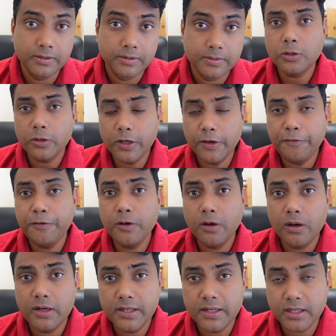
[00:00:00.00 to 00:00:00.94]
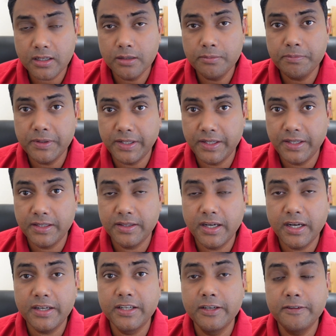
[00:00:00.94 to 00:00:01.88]
So if you are in a company
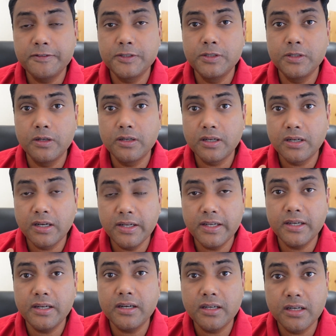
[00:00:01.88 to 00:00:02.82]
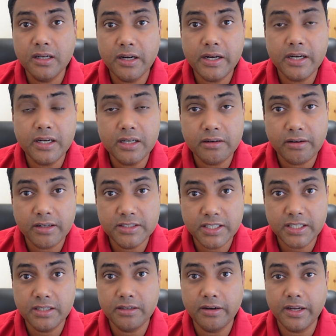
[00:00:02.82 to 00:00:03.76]
that gives you a clear career
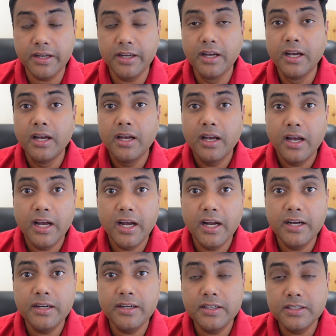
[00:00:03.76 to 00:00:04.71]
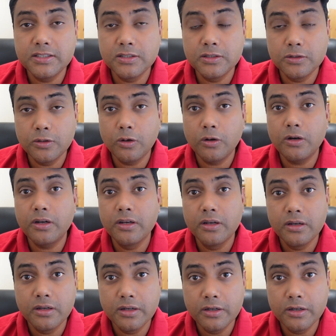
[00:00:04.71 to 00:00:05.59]
trajectory and is not